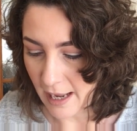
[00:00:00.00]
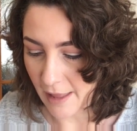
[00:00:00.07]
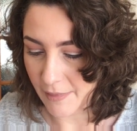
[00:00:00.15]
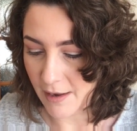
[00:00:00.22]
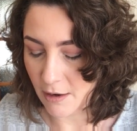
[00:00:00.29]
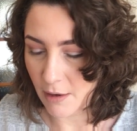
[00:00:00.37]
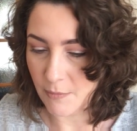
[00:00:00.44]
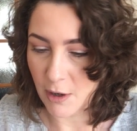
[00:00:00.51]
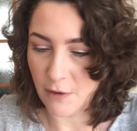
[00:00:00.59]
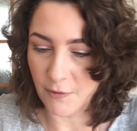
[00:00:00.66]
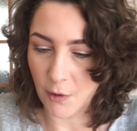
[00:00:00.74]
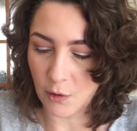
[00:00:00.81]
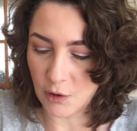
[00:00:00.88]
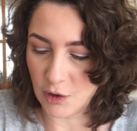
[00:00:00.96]
And then I move
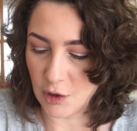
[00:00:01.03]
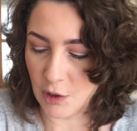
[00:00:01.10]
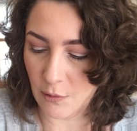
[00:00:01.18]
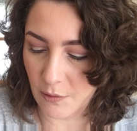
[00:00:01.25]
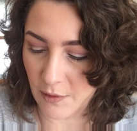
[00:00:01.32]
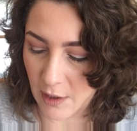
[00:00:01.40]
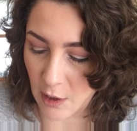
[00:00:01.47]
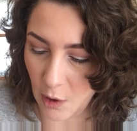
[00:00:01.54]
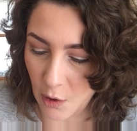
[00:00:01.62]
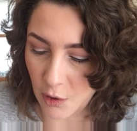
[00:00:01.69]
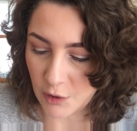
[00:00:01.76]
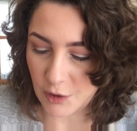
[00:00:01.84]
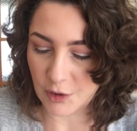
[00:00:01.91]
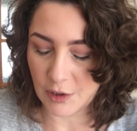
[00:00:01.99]
on to the
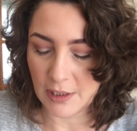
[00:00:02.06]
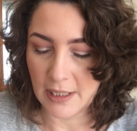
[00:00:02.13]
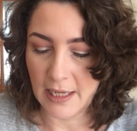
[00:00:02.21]
gloss.